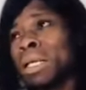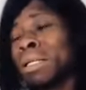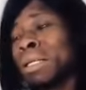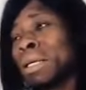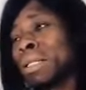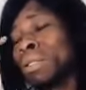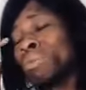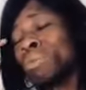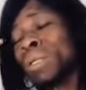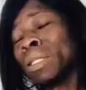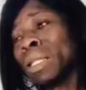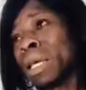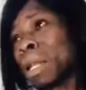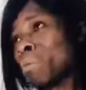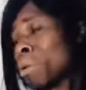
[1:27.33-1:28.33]
It doesn't
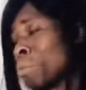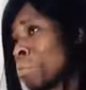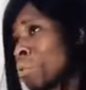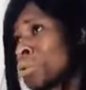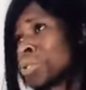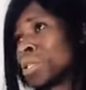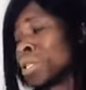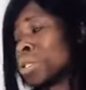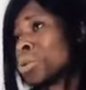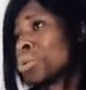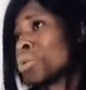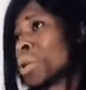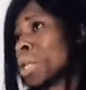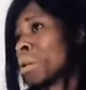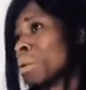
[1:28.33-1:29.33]
mean that I'm a
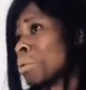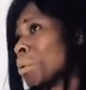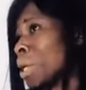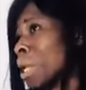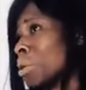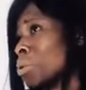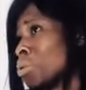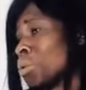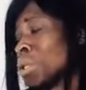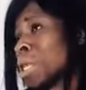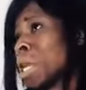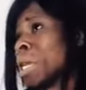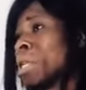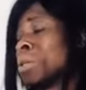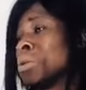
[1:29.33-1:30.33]
prostitute when I do
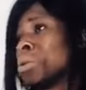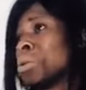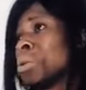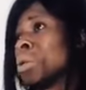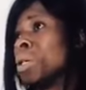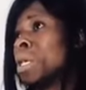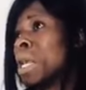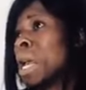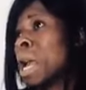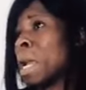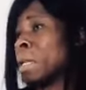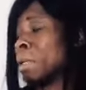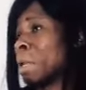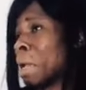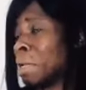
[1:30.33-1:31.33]
that, you know.
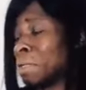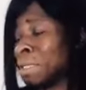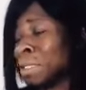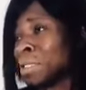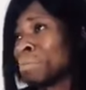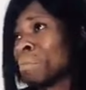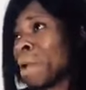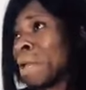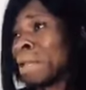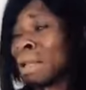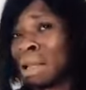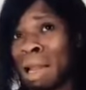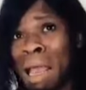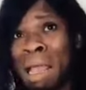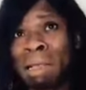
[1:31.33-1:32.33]
I teach my
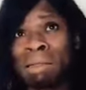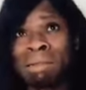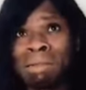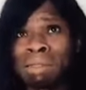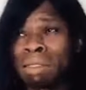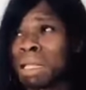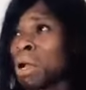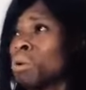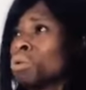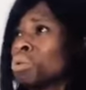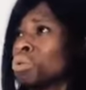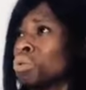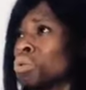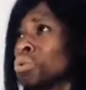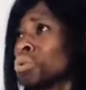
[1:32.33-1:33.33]
clients how
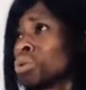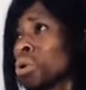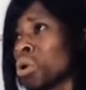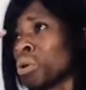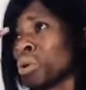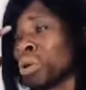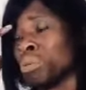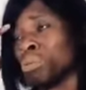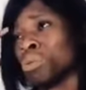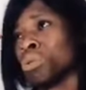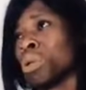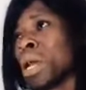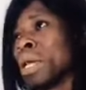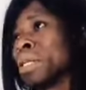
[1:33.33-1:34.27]
to use condoms, you know.